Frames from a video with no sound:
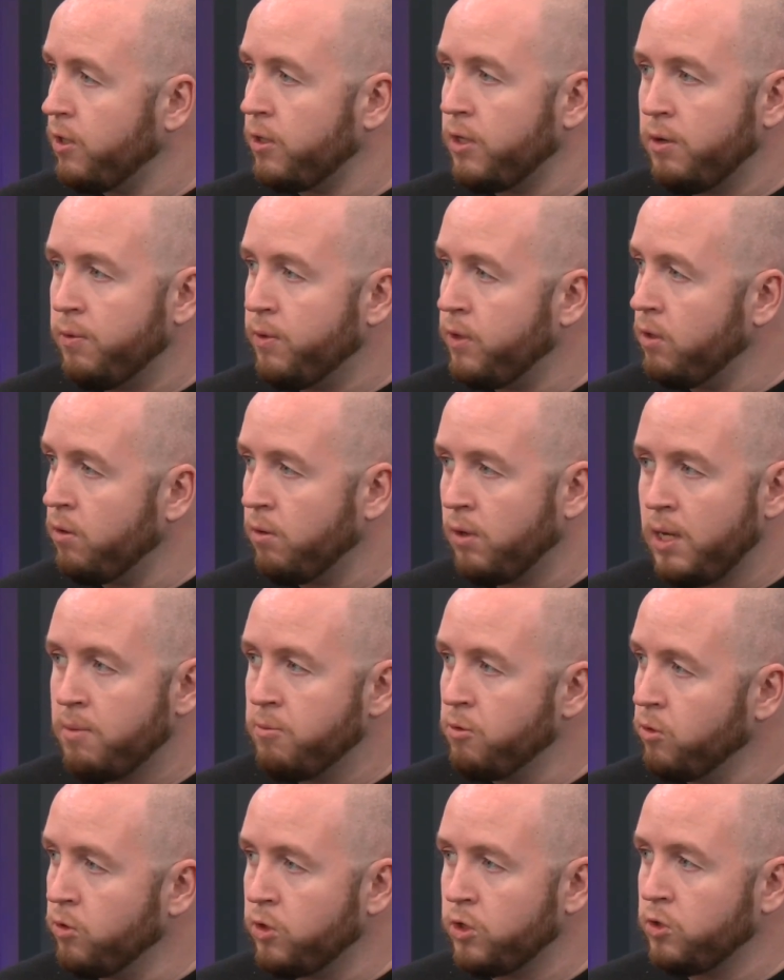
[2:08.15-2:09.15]
I think whether you're
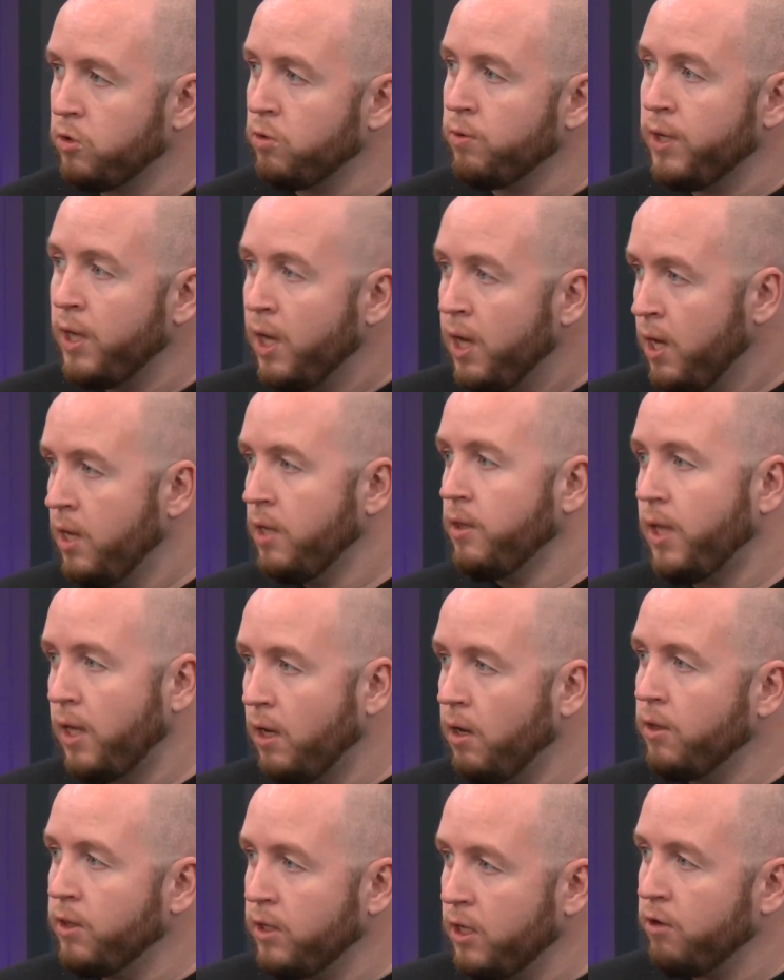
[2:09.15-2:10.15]
Labour or the Tory, they
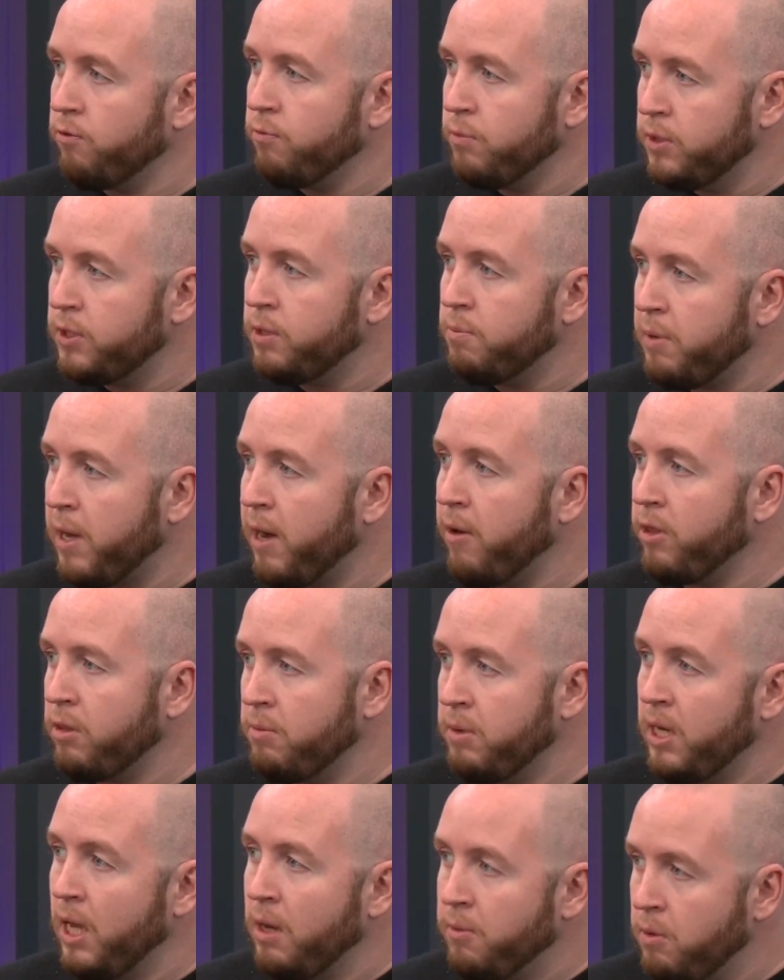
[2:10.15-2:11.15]
are the government in power at the
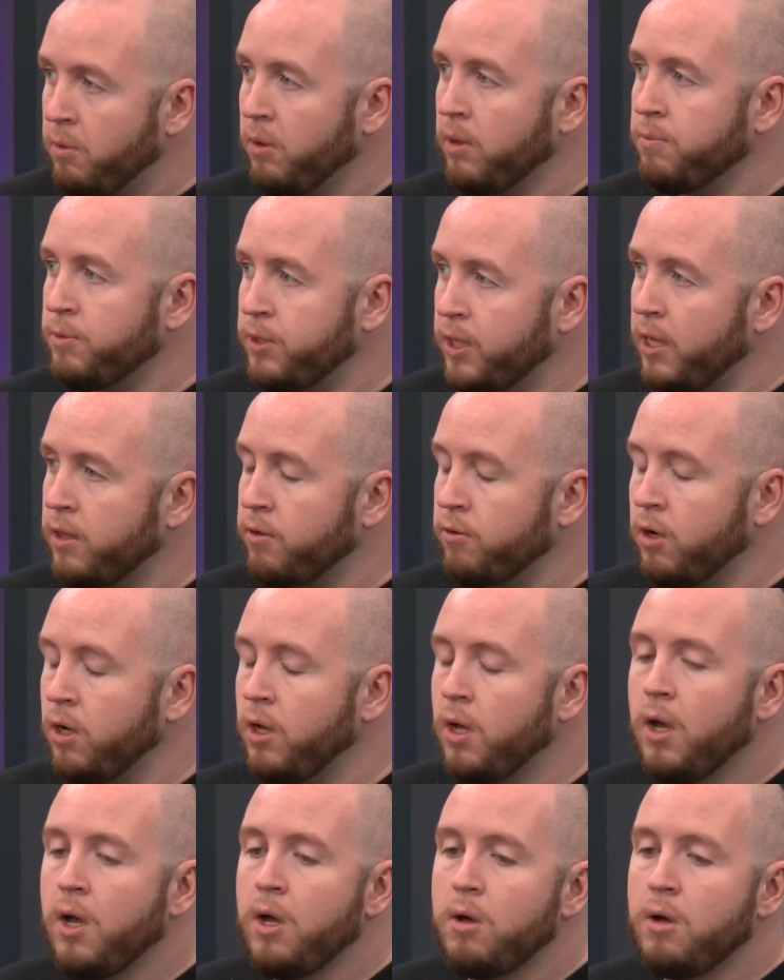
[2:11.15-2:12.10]
minute, and we want them to get through it.